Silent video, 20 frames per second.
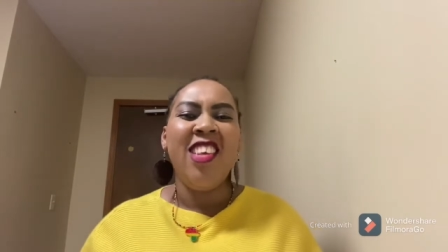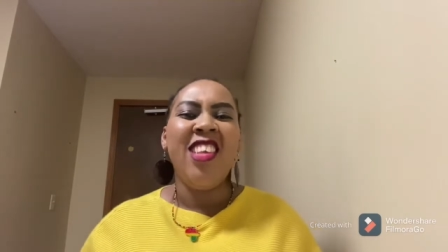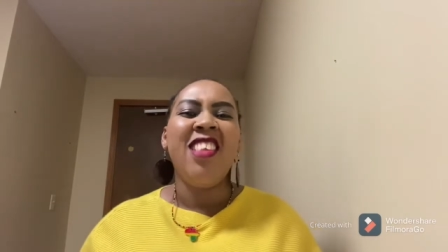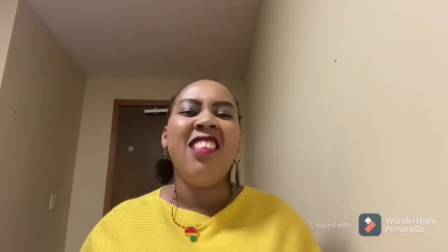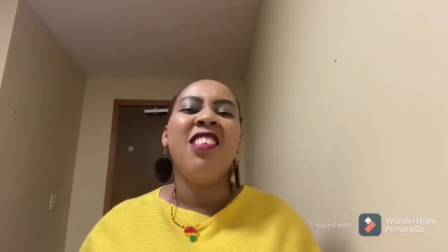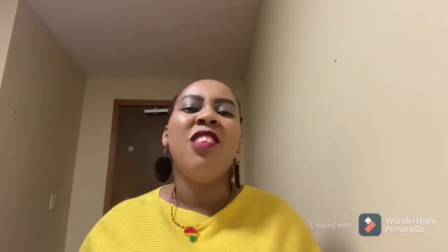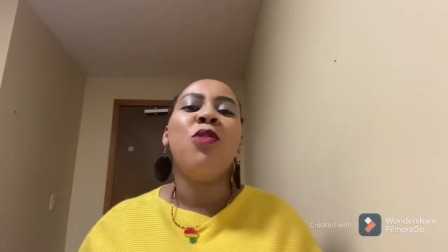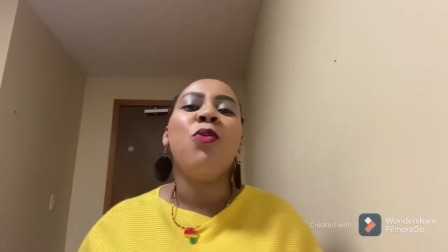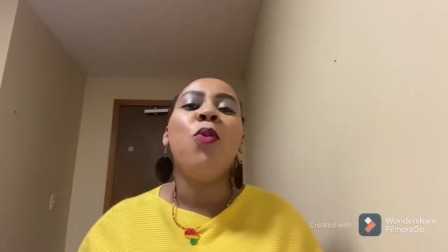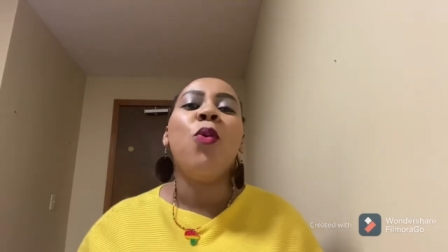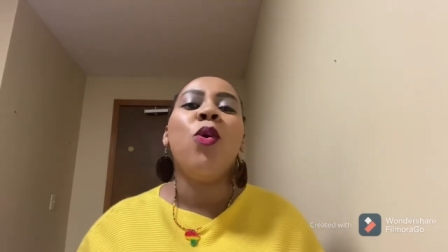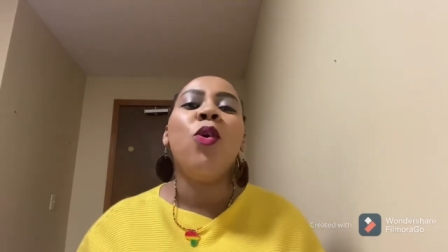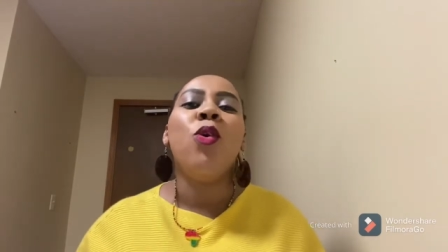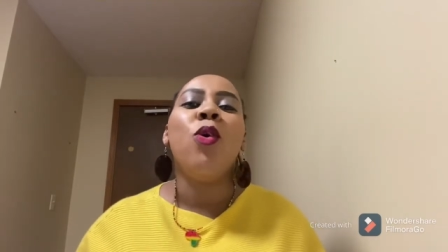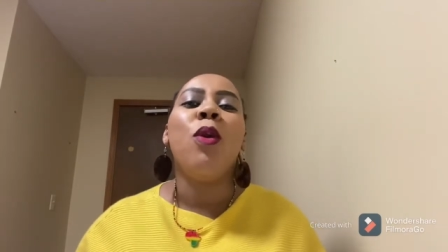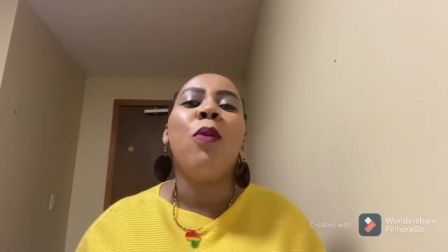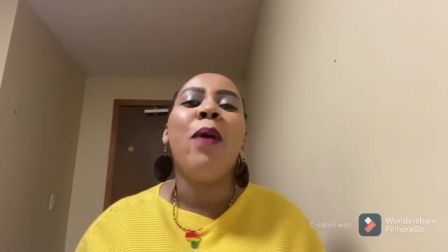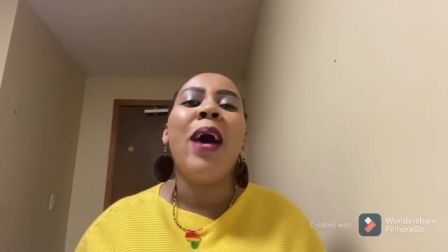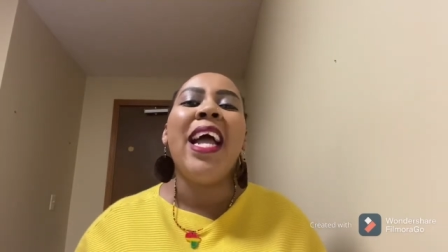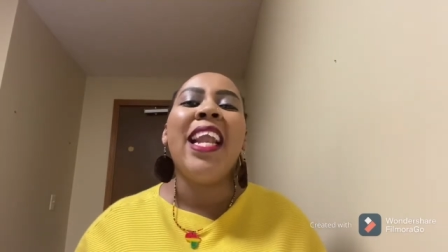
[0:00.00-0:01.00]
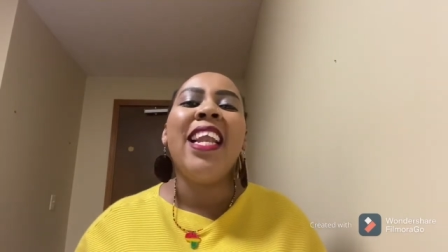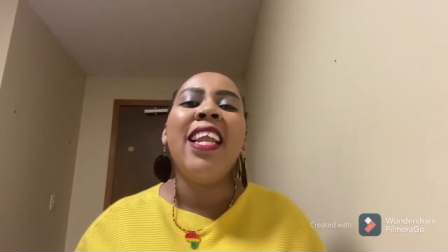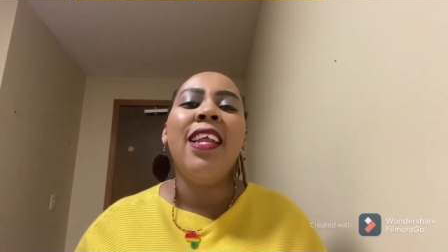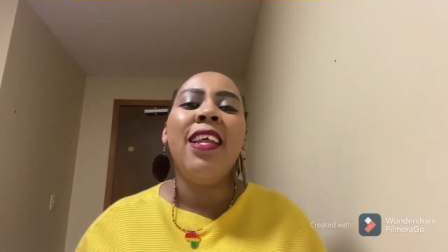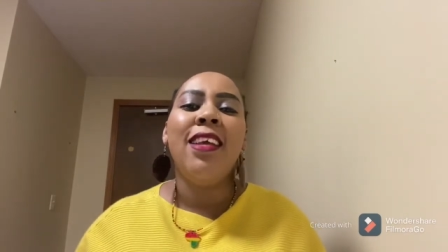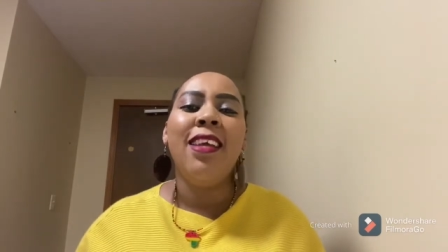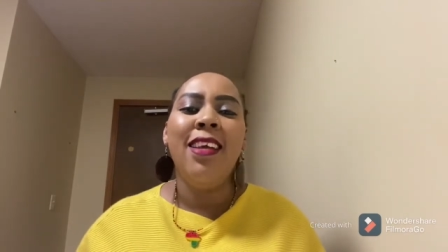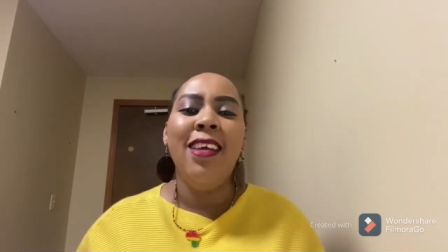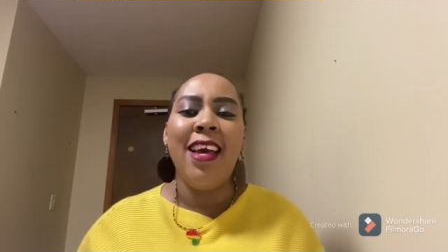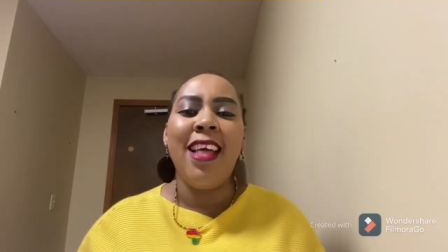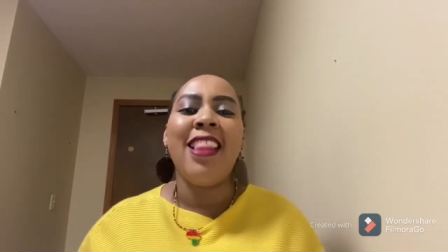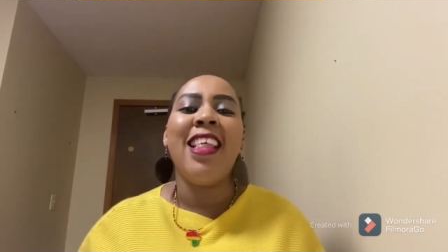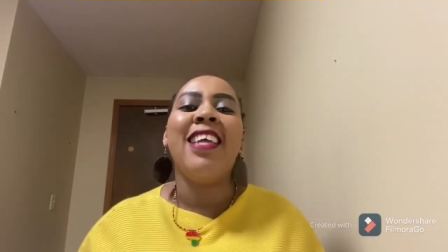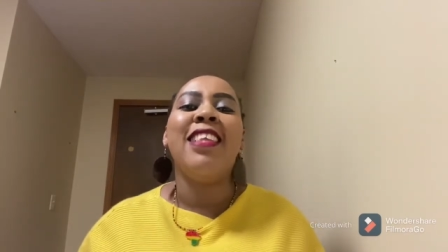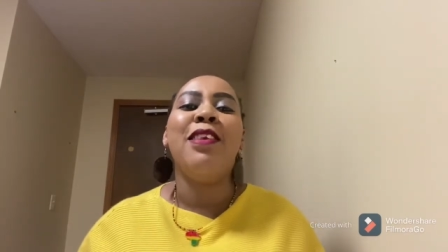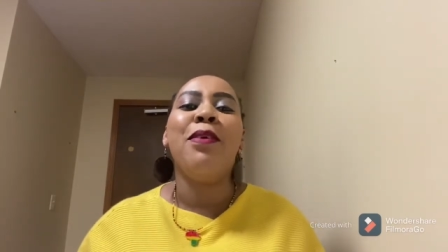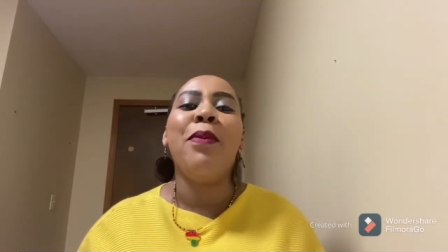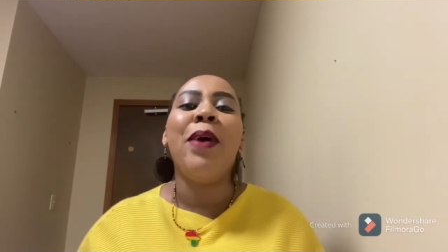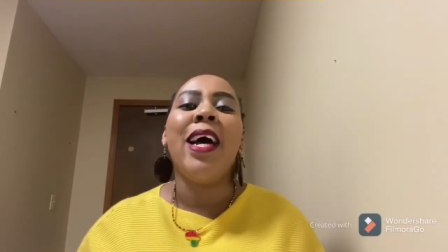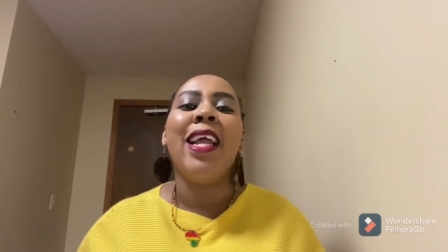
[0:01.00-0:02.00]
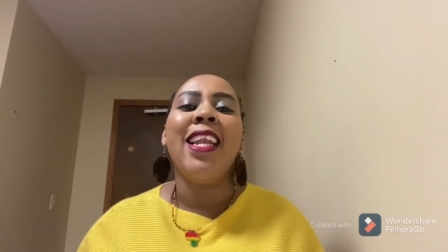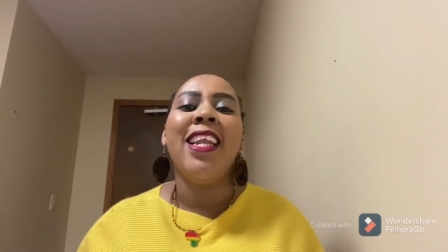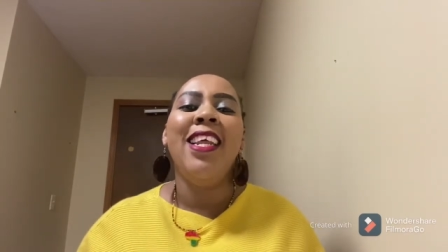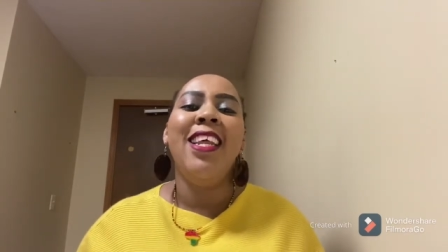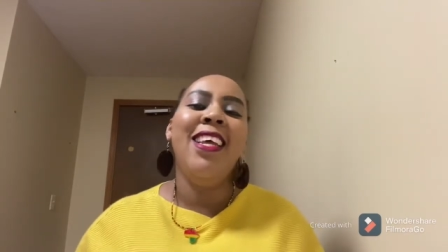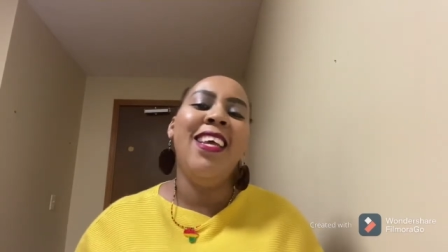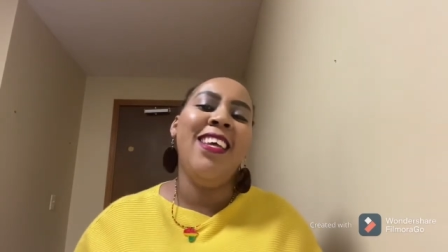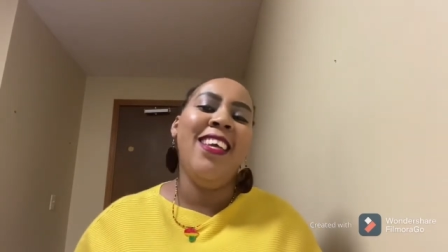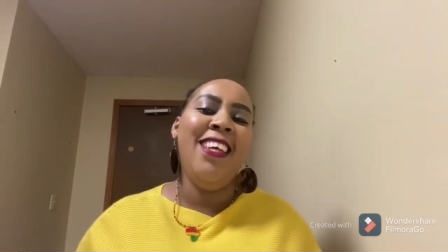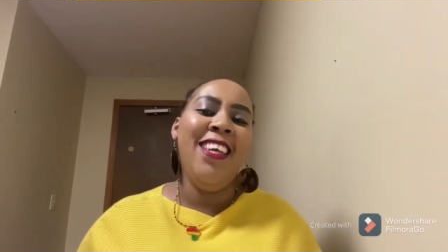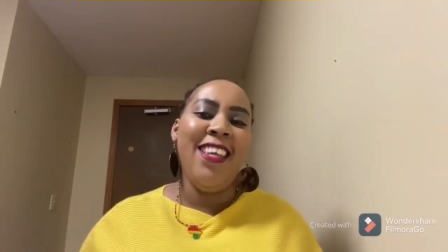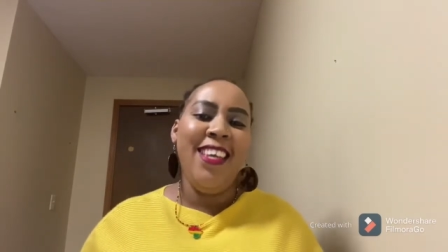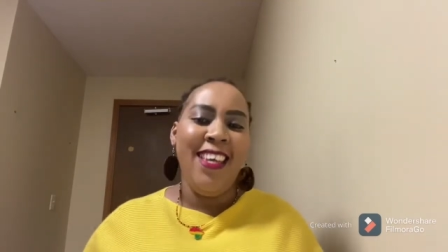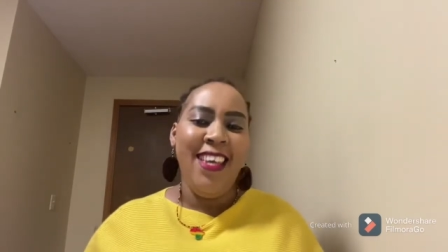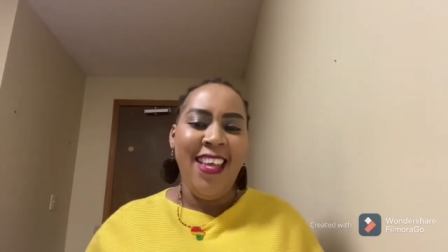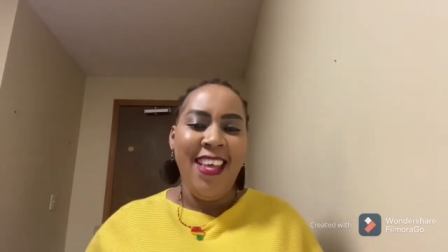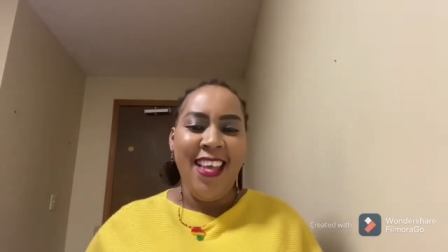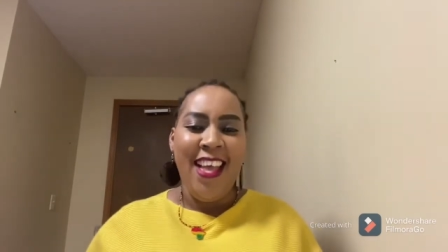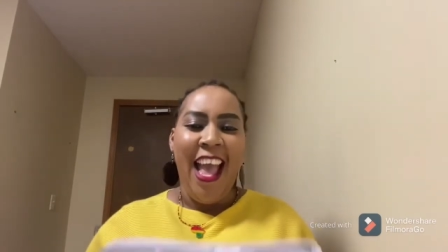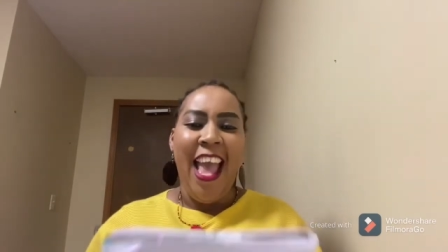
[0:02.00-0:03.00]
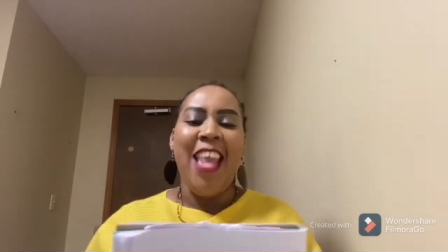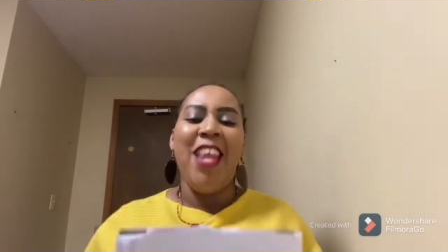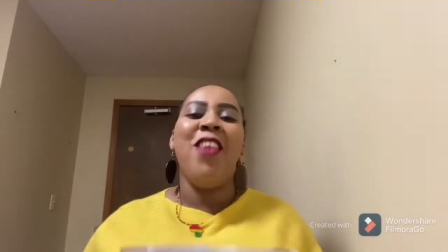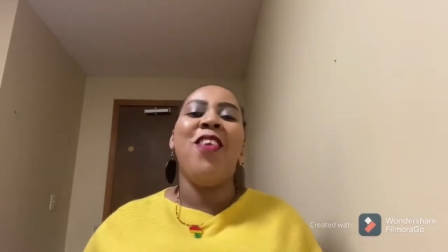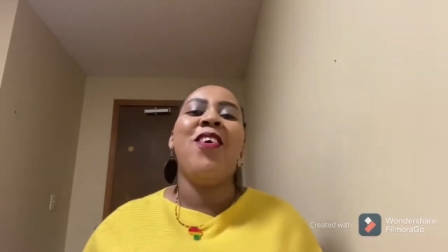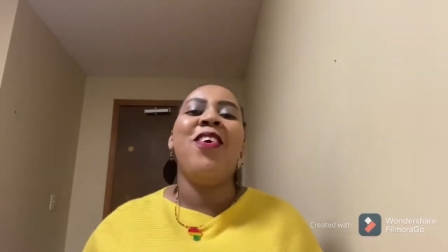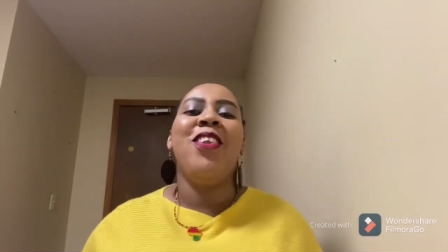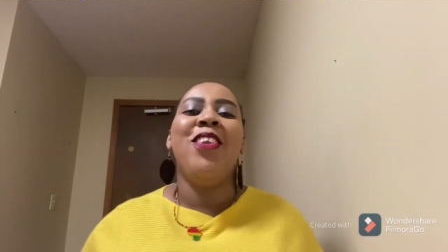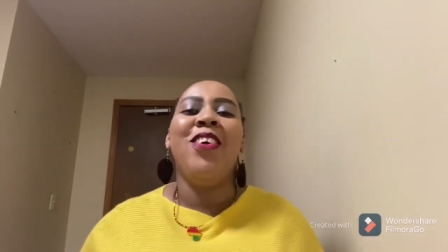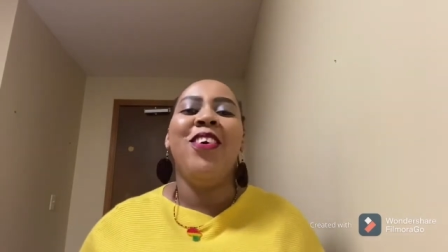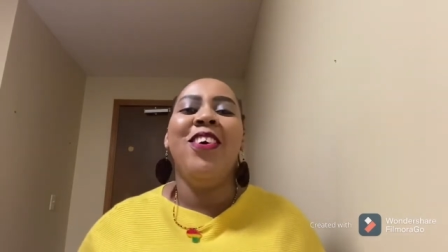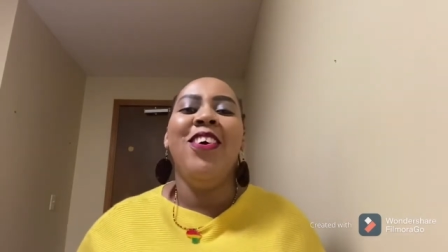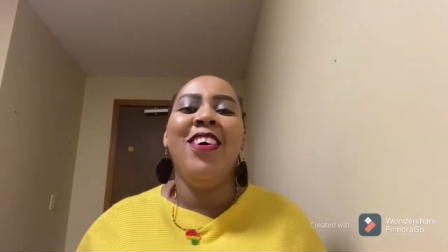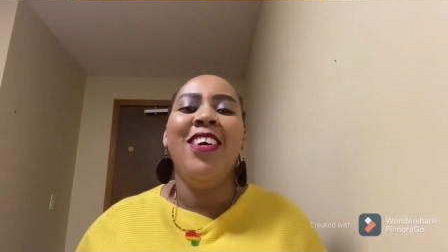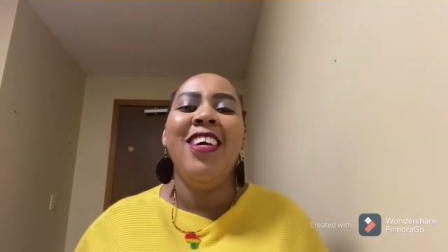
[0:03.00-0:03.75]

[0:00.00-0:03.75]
With word or word, Gathaji Ward. I don't know.